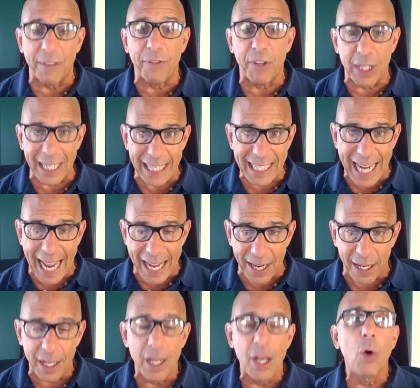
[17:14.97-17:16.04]
If you need
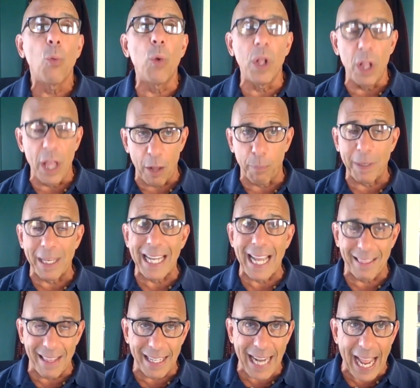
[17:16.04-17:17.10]
data, we'll help you
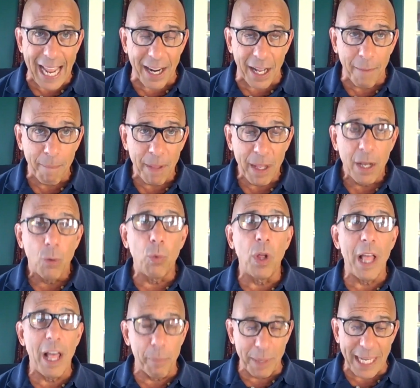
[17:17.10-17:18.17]
get the data,
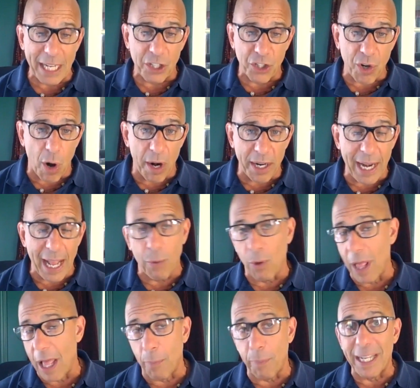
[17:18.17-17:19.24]
we'll help you get started, and
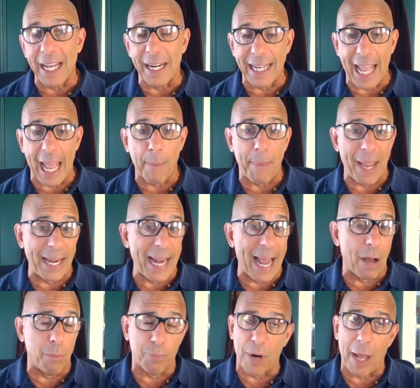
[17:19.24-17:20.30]
we'll help you get a campaign
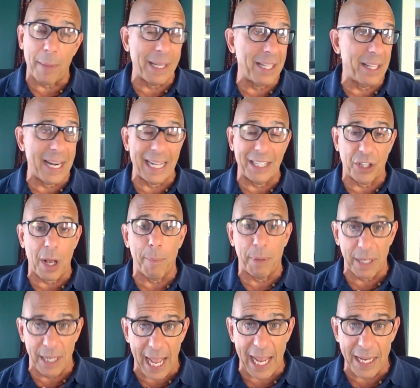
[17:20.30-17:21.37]
out probably in the next
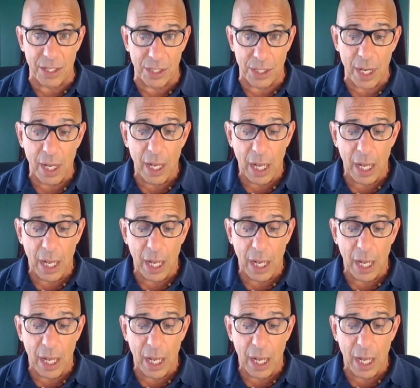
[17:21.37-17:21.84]
couple of days.